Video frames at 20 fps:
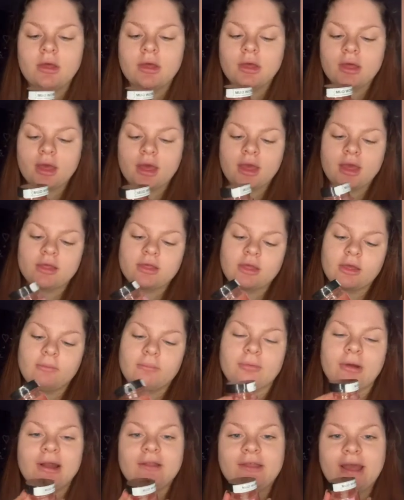It's a
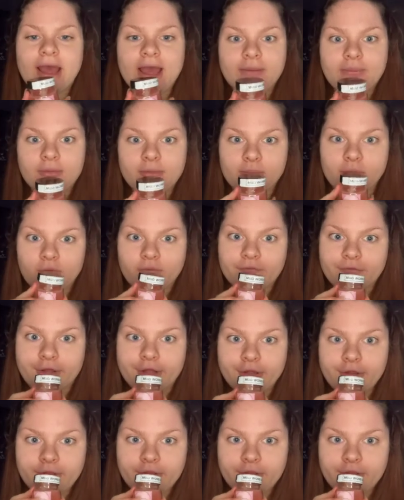brand that I promote for.